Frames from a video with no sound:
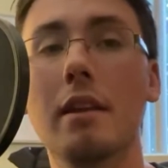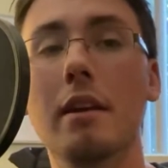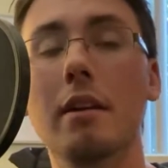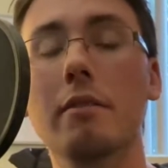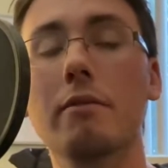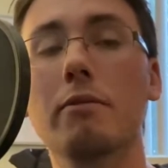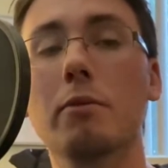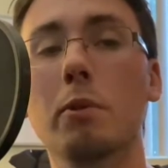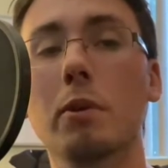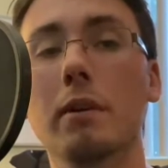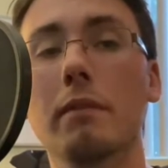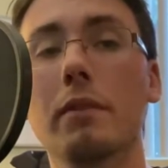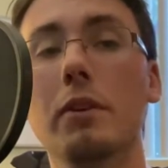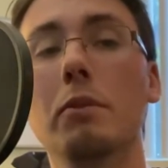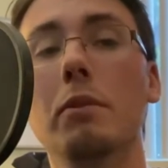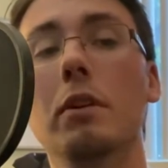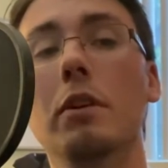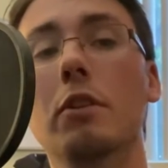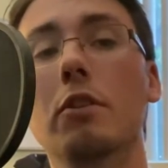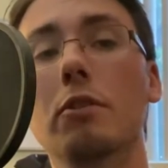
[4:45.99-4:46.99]
Therefore,
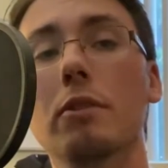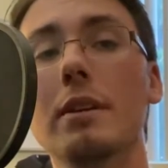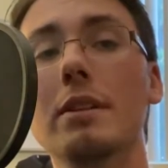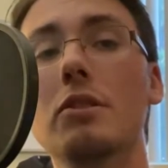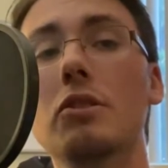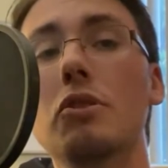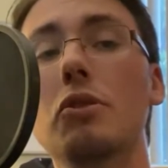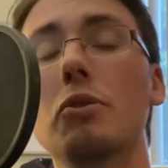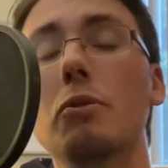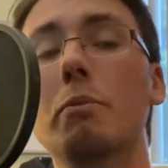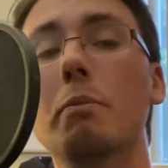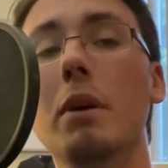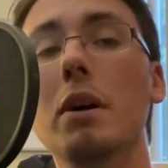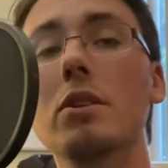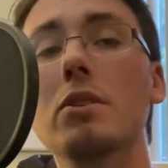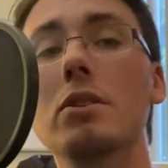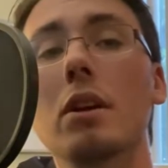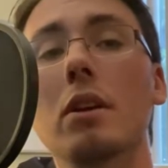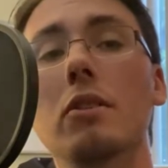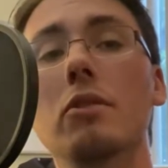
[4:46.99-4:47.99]
if you increase too
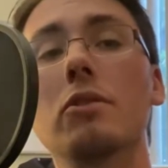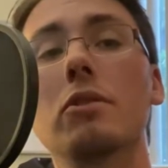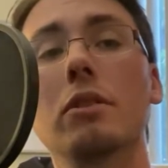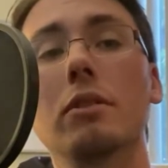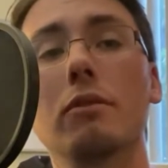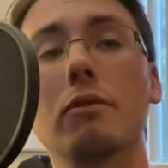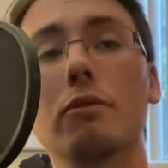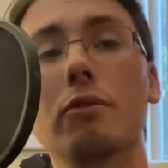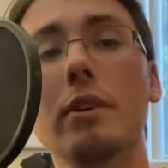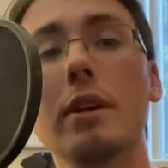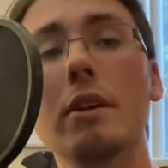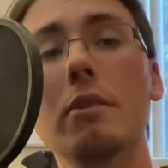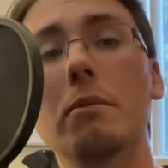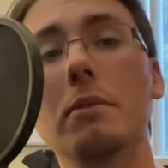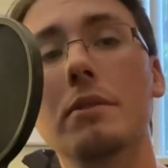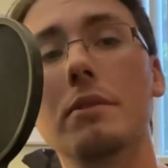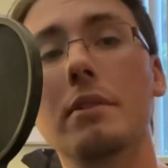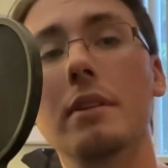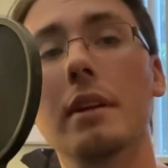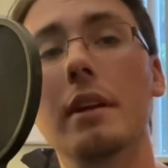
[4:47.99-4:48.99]
much on a certain
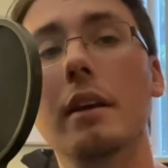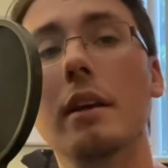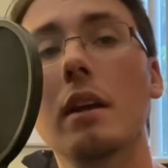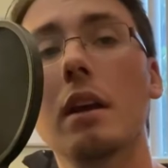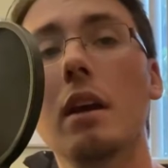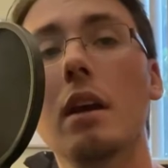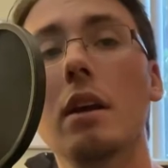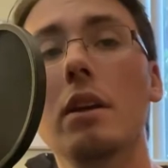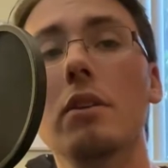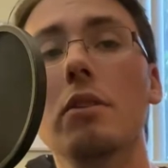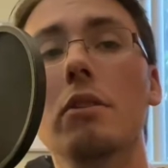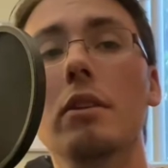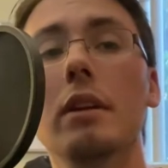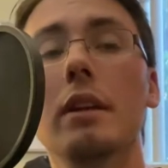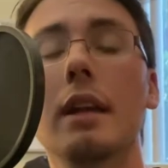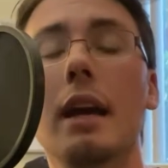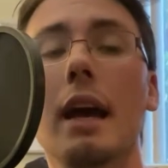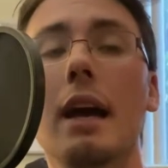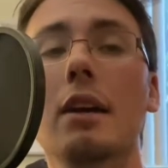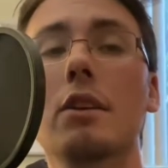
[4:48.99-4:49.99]
frequency,
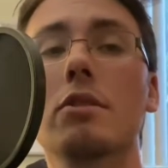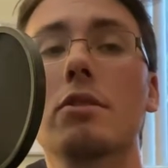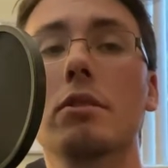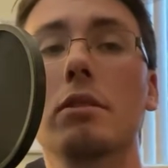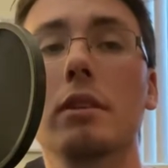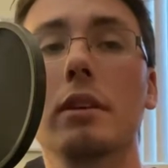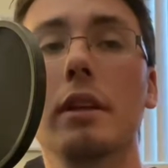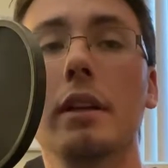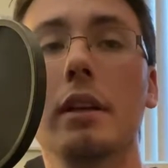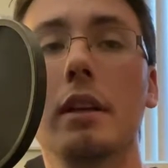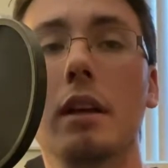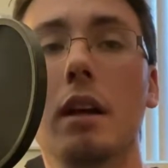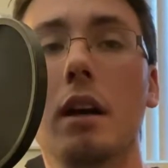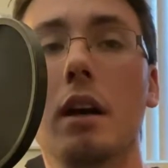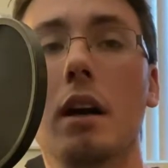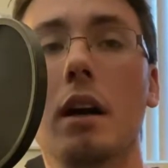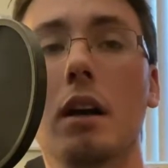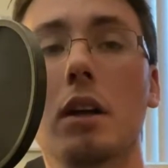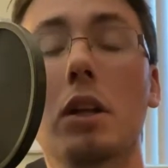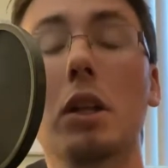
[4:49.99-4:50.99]
you can actually
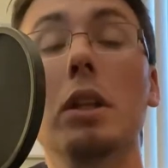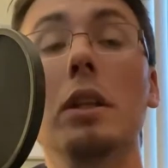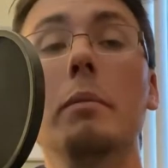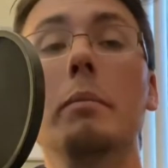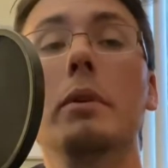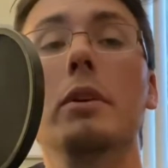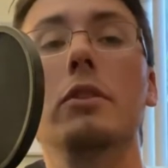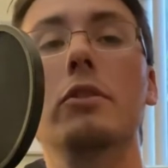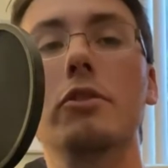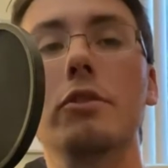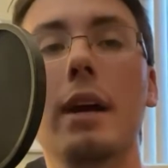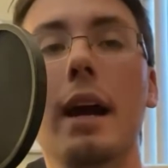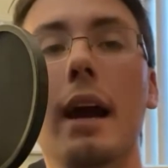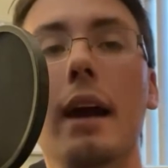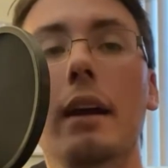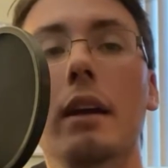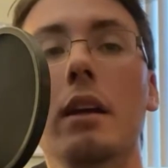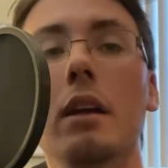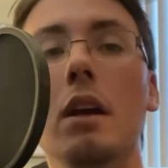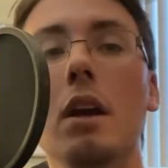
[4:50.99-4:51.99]
clip your
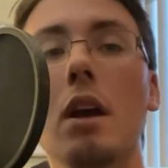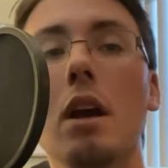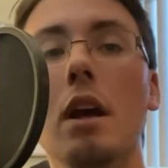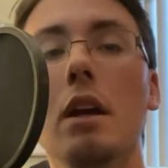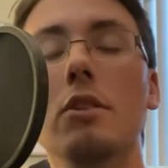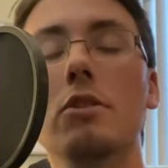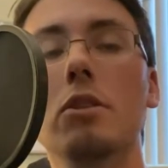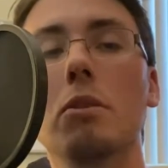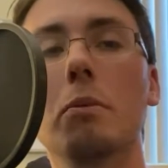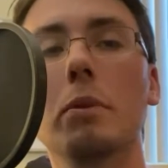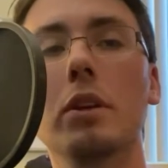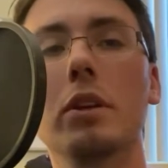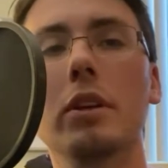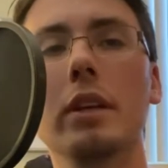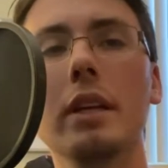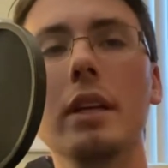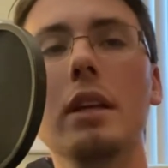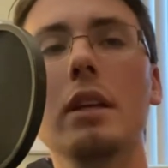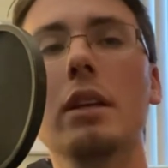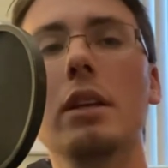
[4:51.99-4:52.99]
track. And so
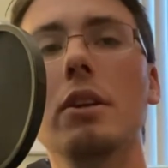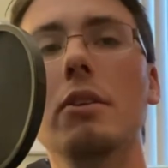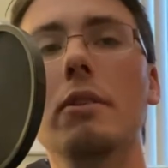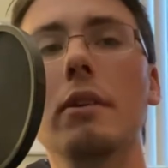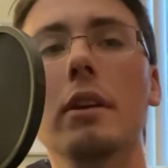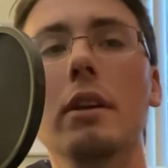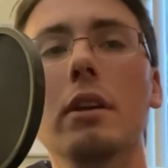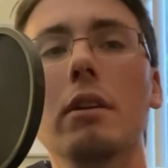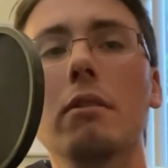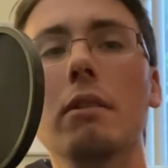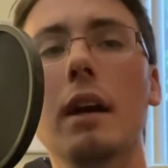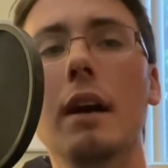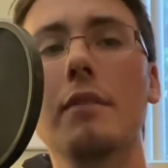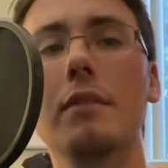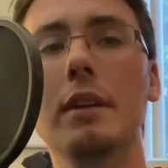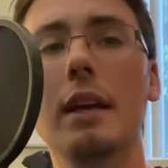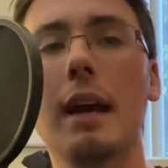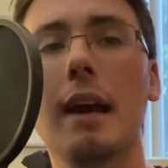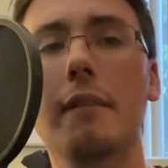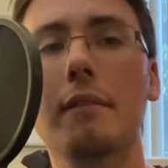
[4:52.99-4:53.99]
when you're EQing, you don't
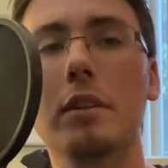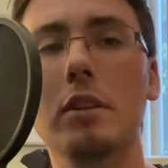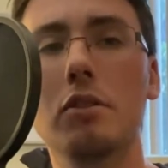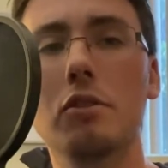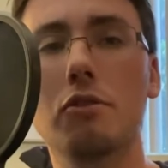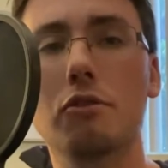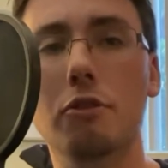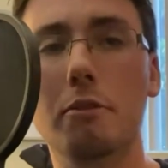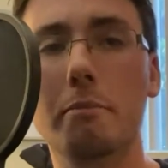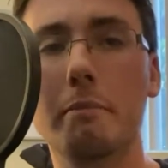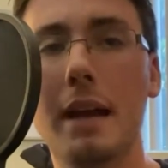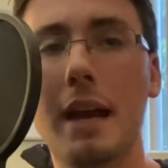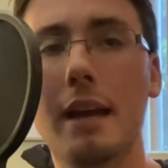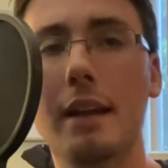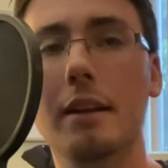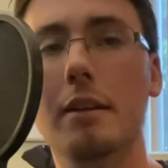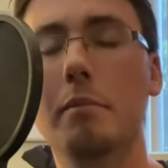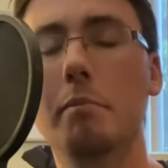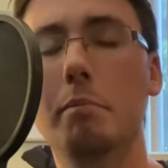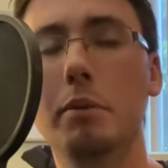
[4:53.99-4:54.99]
have to have these
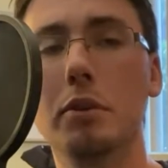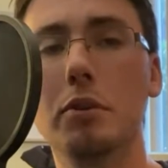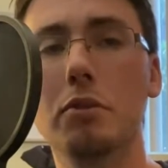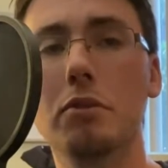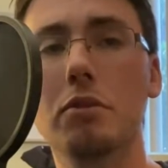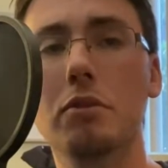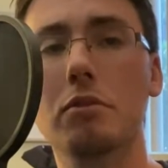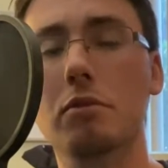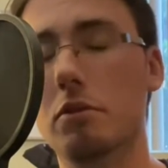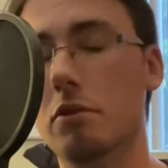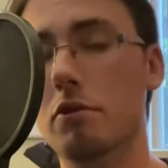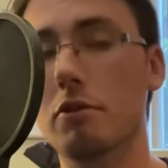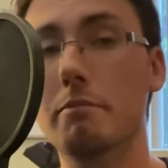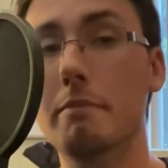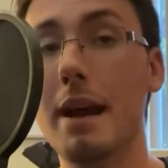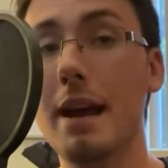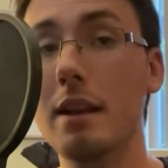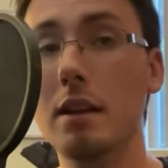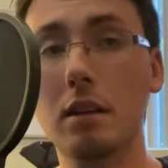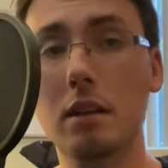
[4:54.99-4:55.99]
dramatic boosts or
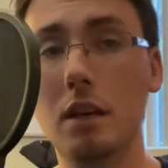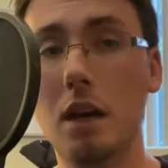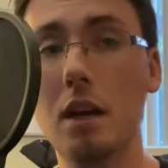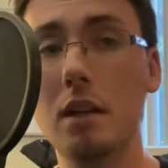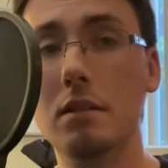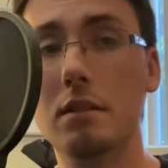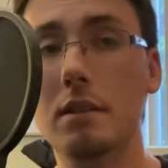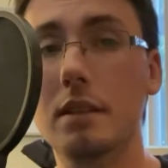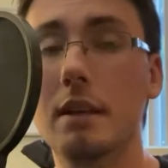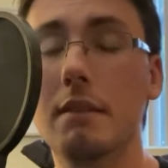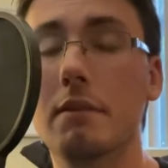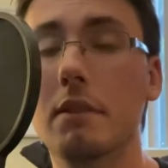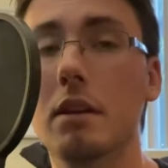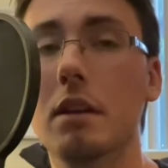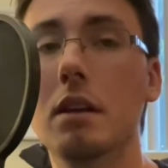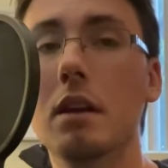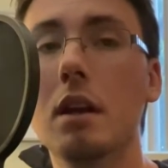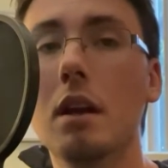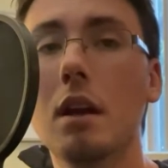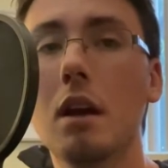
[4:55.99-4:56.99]
dramatic cuts
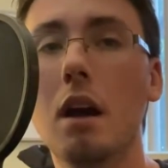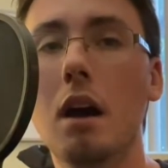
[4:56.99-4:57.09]
even.